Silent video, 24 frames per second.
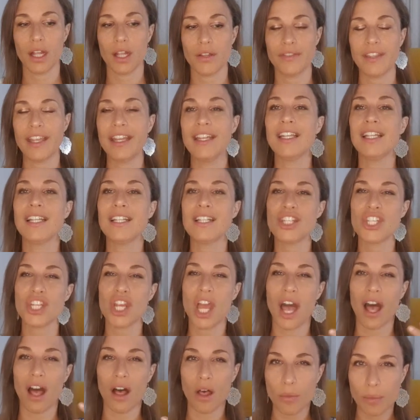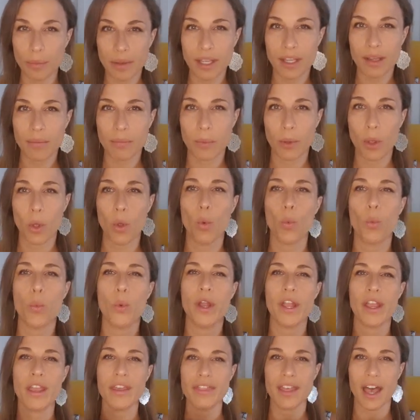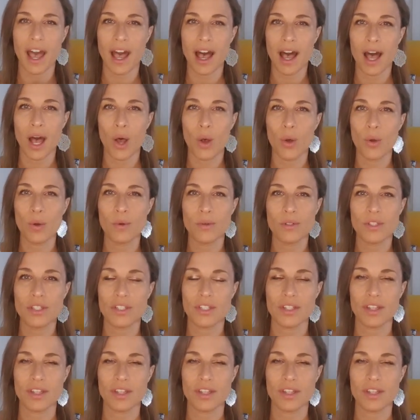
they need to help people without